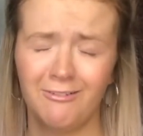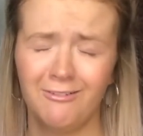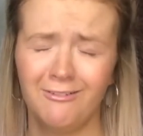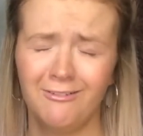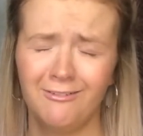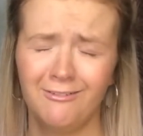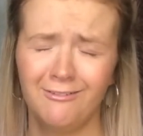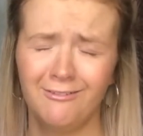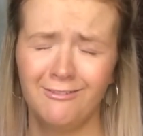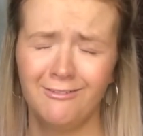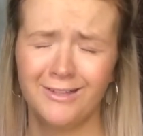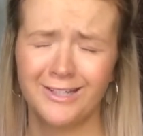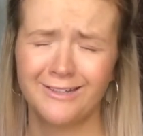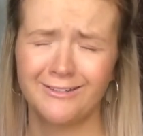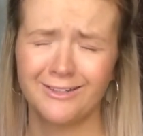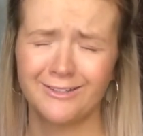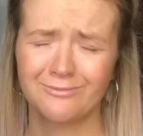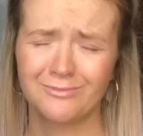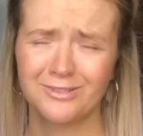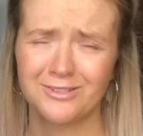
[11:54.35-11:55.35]
oh, my
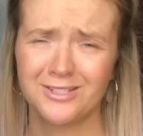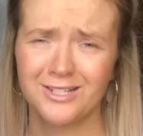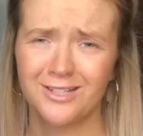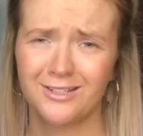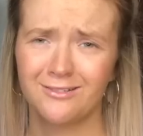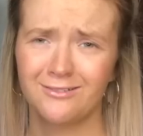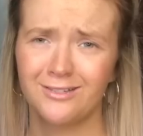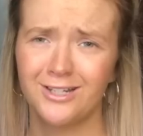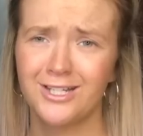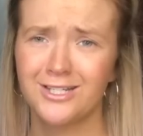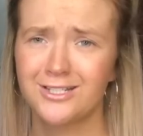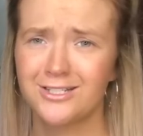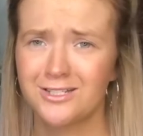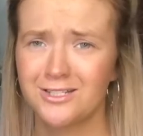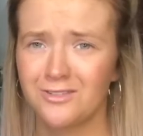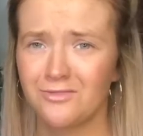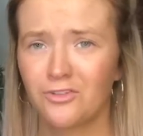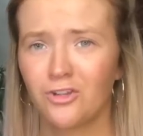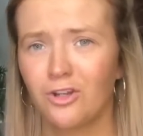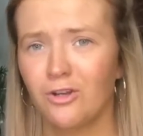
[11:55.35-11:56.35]
Christmas
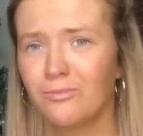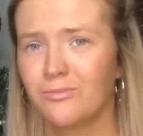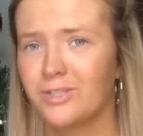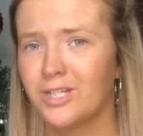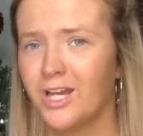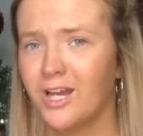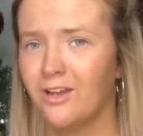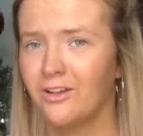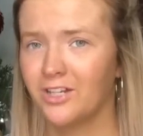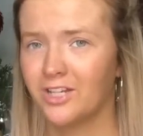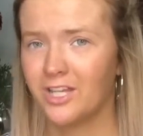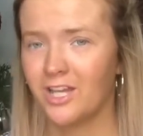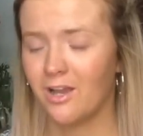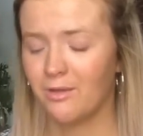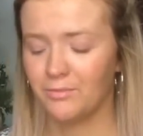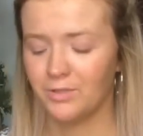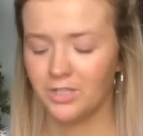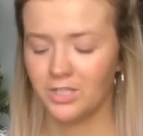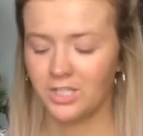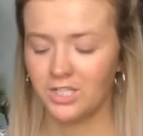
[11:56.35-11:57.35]
decorations have come down, I
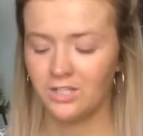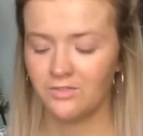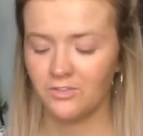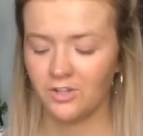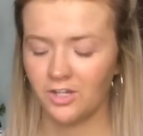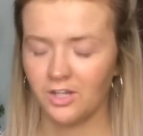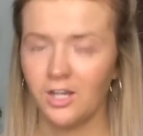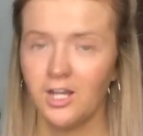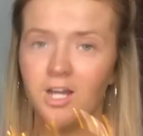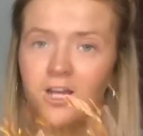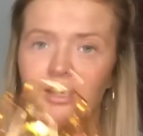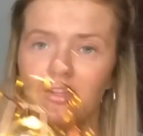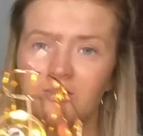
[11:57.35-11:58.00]
can't believe it.